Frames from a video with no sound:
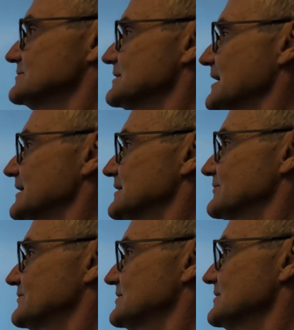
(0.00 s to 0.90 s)

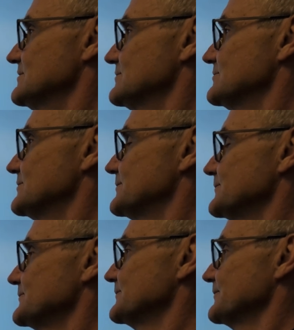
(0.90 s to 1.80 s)
negative 2.
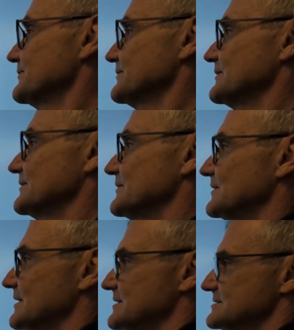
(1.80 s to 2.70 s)

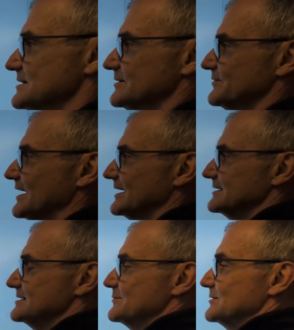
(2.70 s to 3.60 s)
So if I had
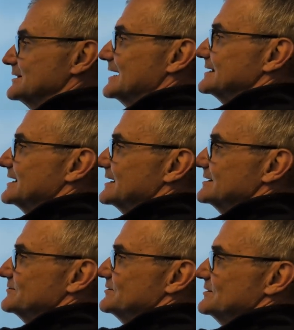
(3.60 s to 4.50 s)
a number like
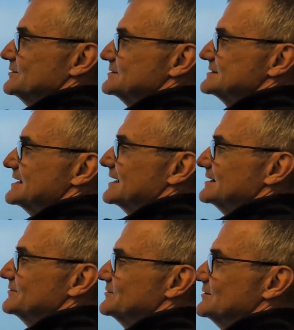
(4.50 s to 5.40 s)
negative 2, is
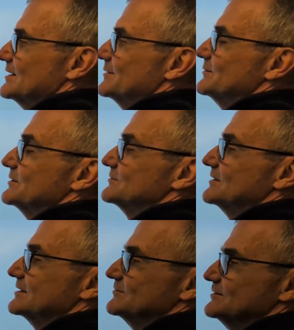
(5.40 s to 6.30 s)
negative 2 at most
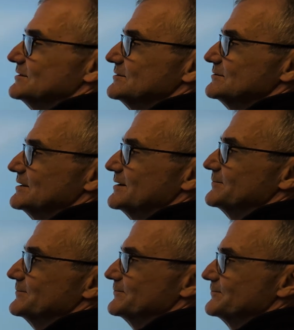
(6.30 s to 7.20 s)
negative 2?
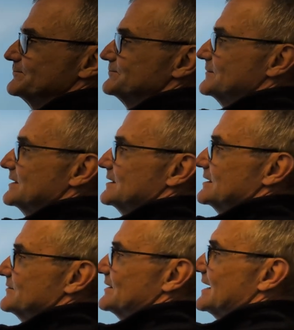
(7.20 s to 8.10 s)
Yep.
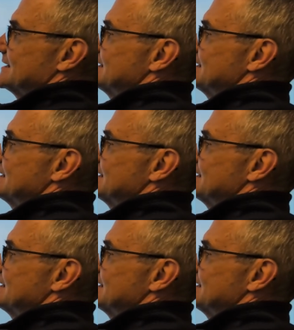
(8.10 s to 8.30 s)
If I had